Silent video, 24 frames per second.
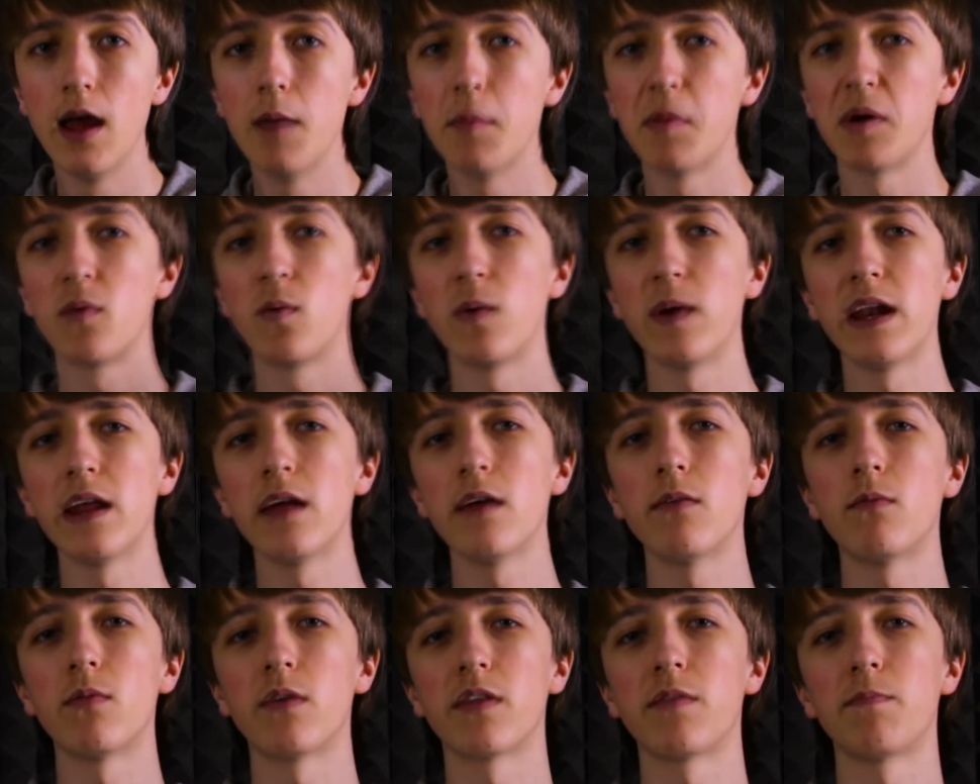But when
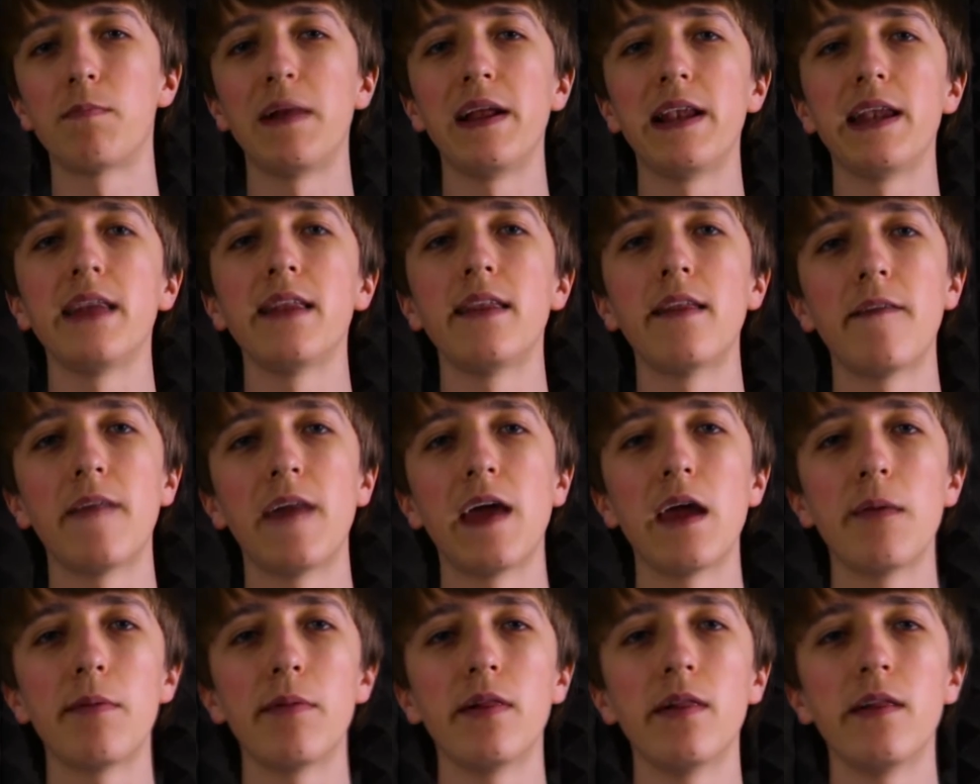I was building the
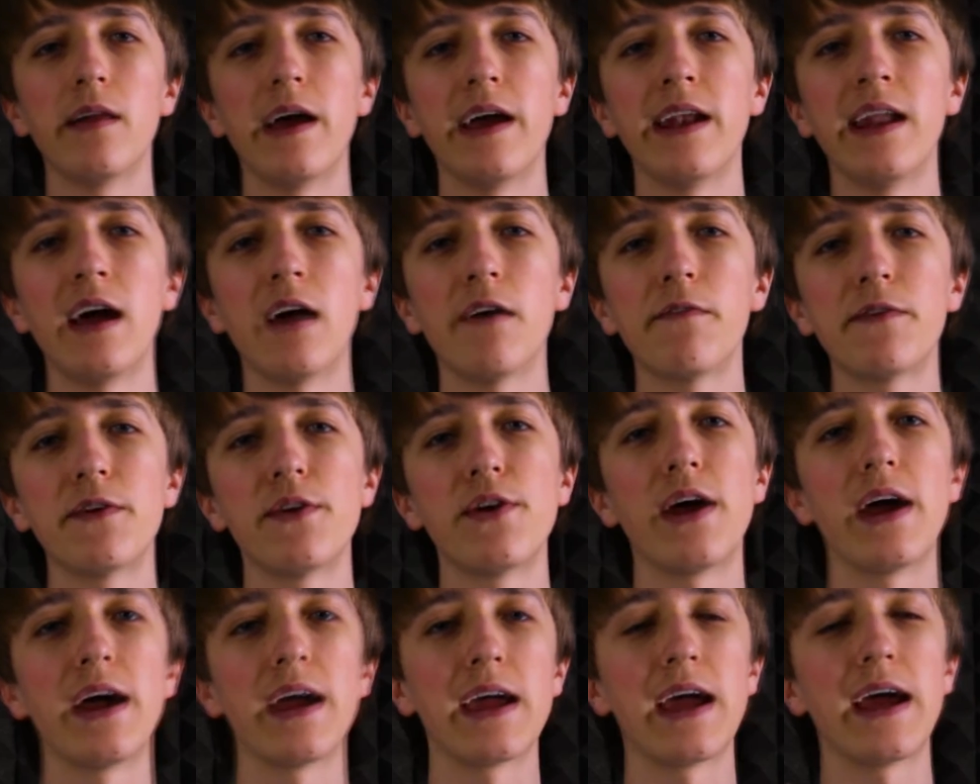table and
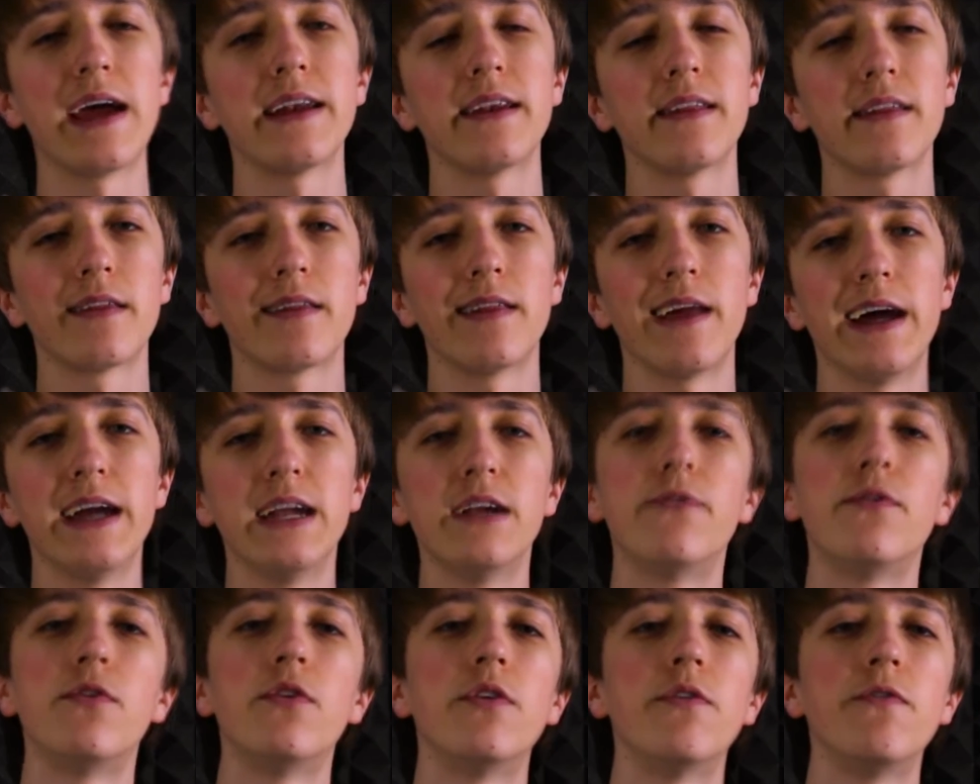after I had the
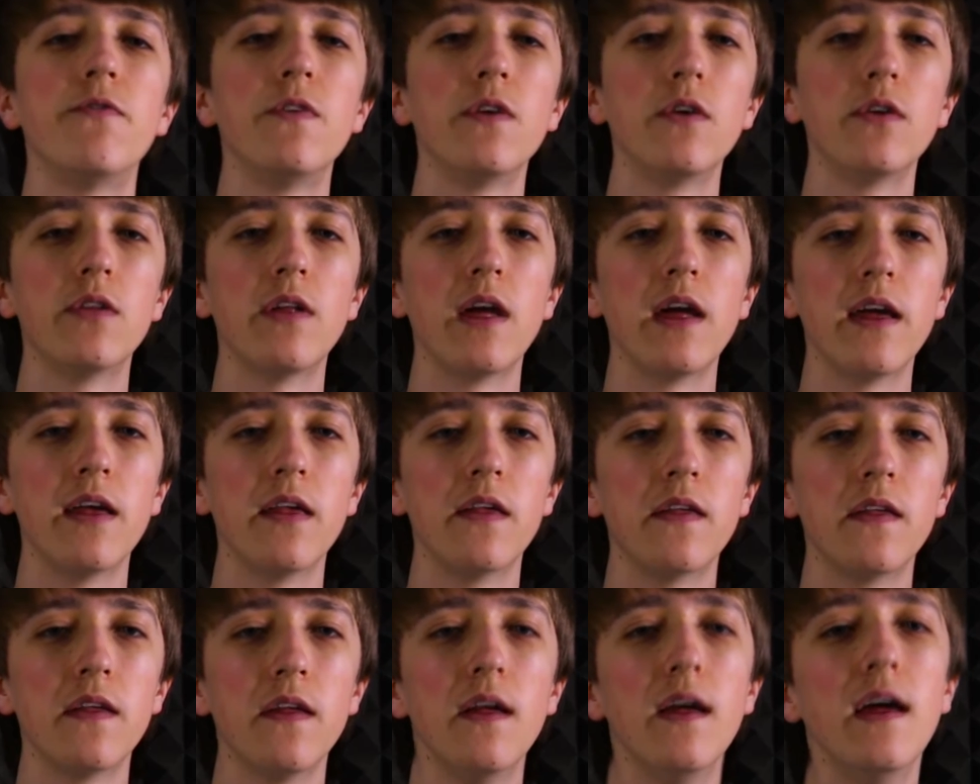slider for a few
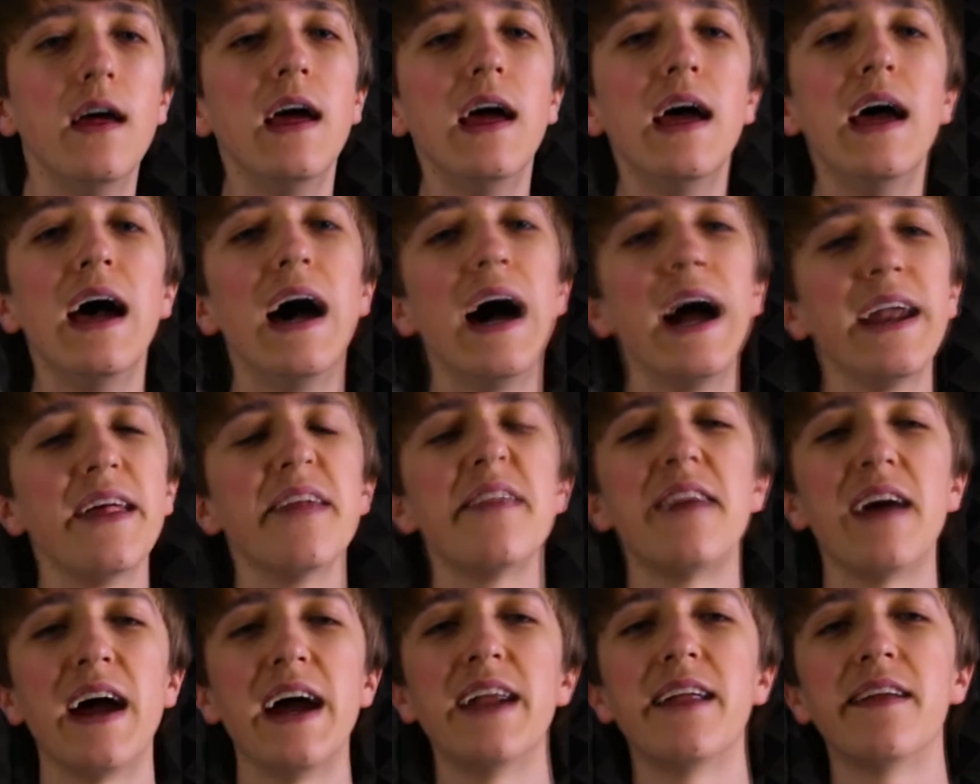days, I
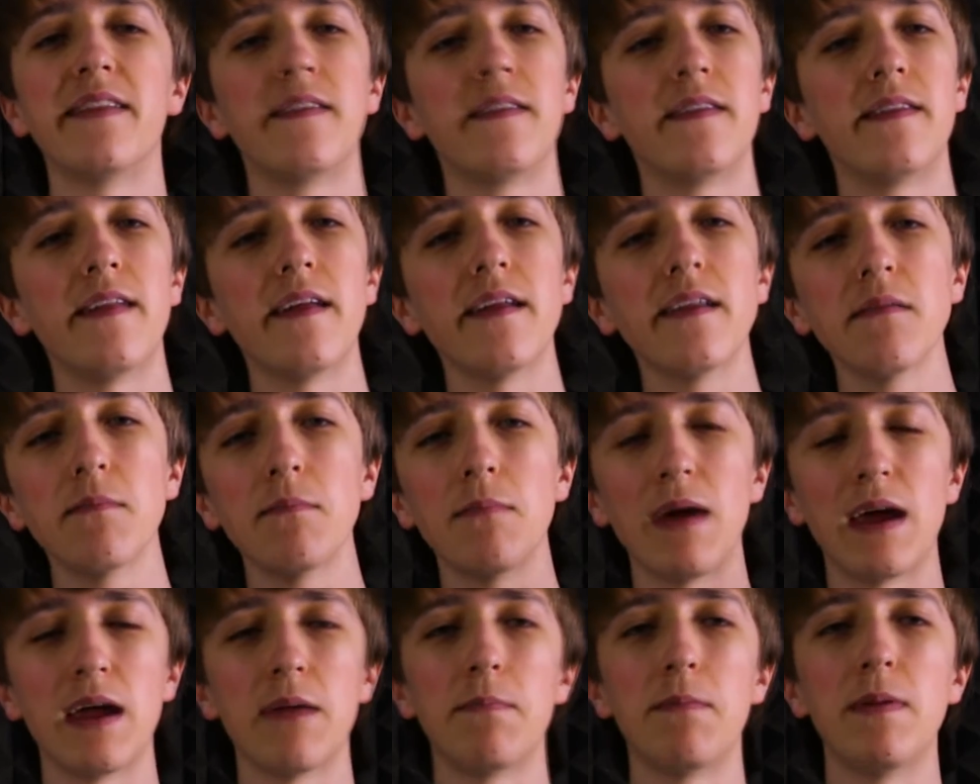decided that it
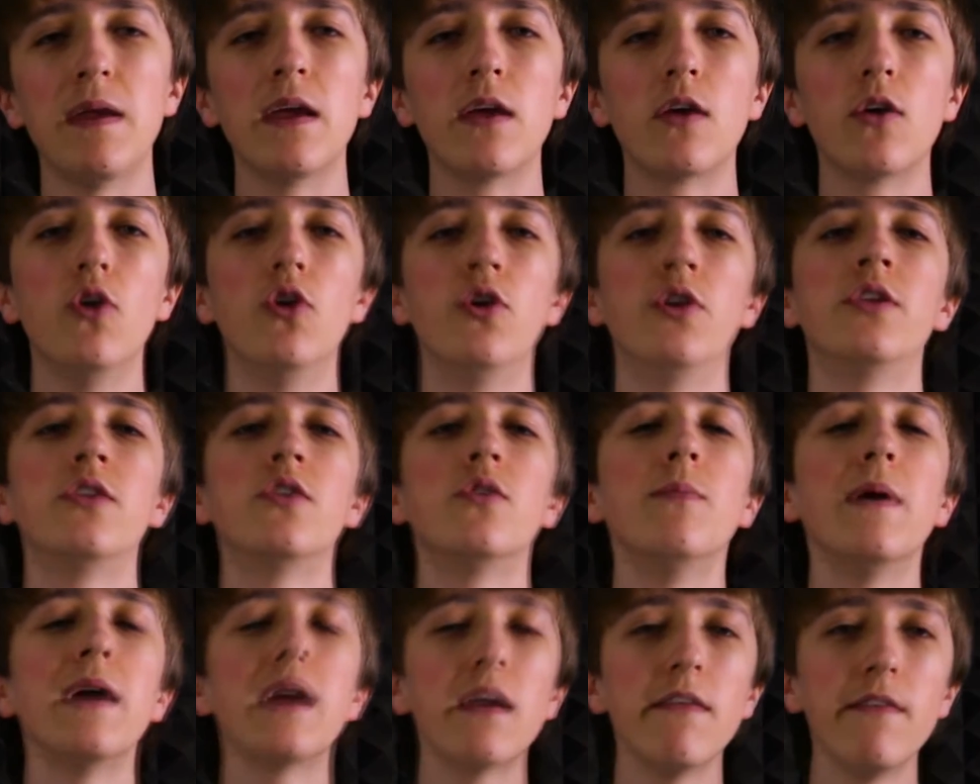might be good
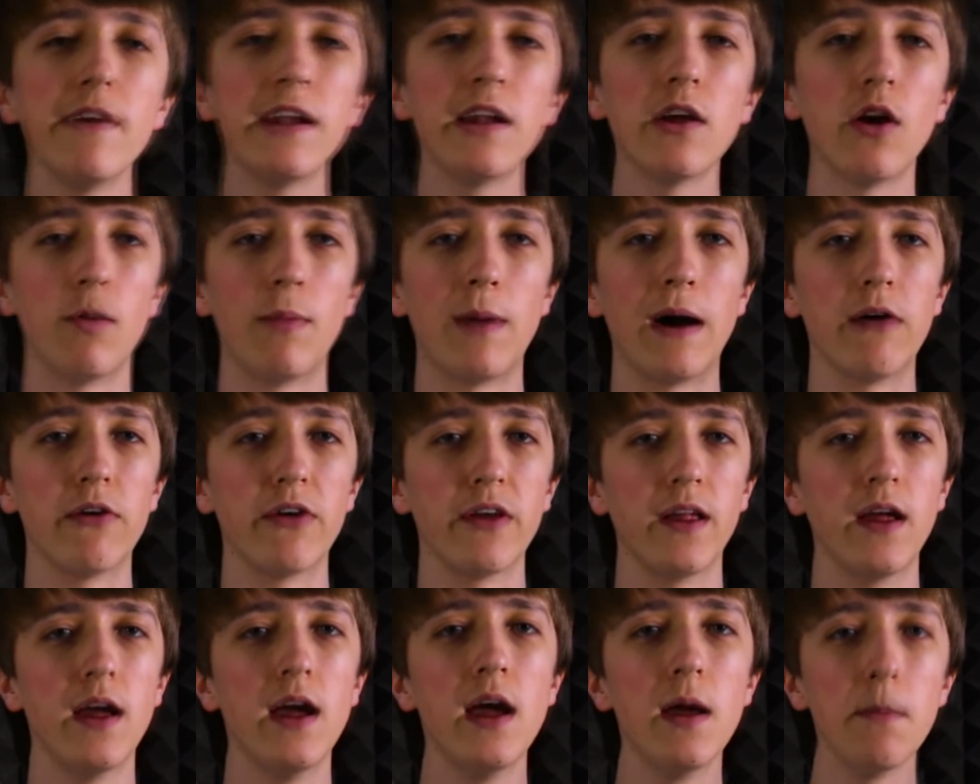to make a video about
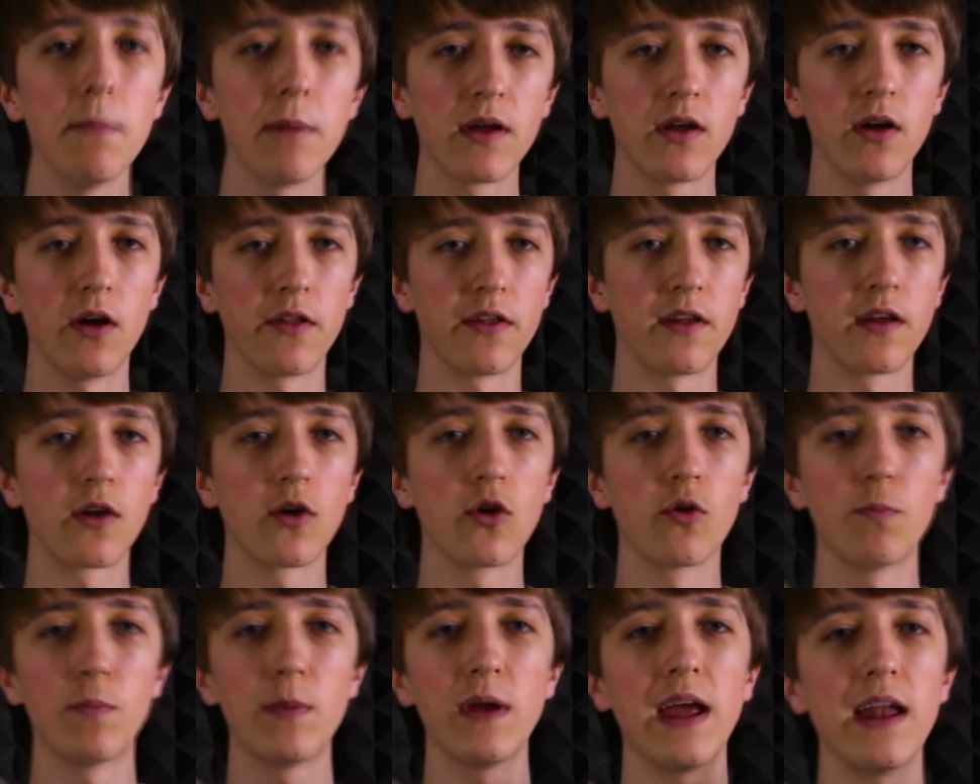it, because it
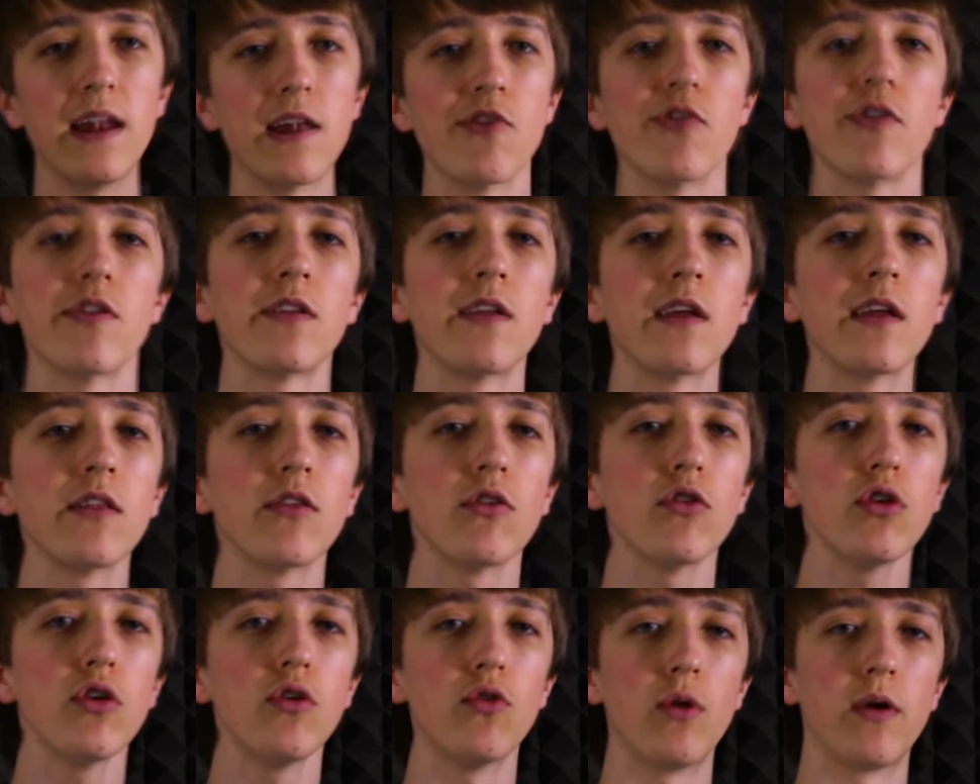could be interesting
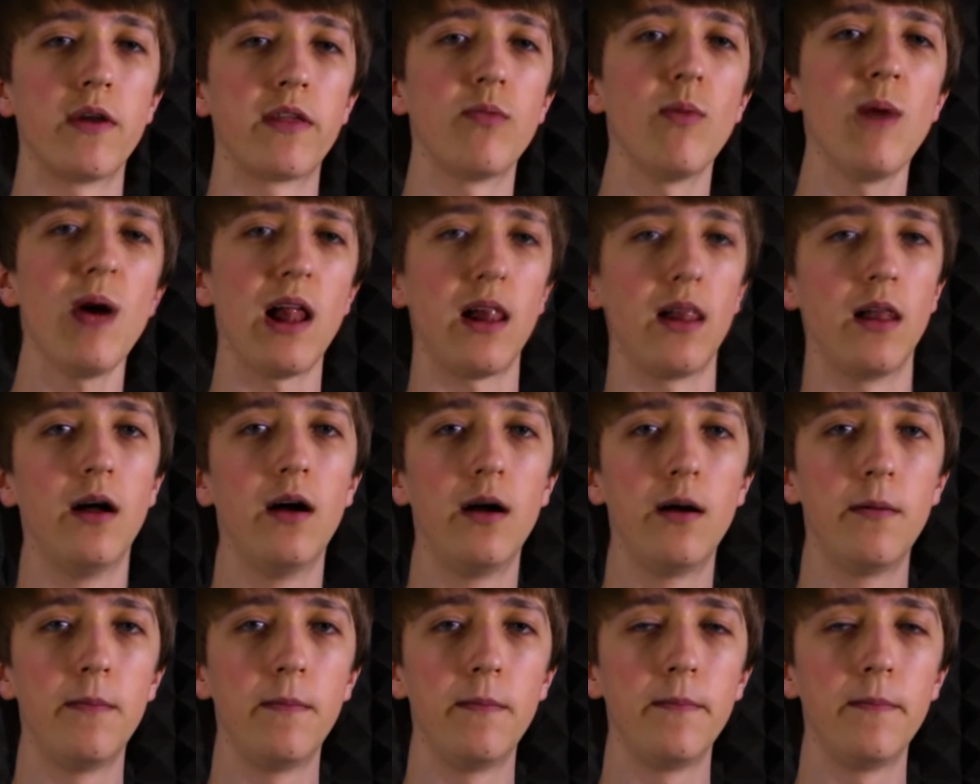to you as well.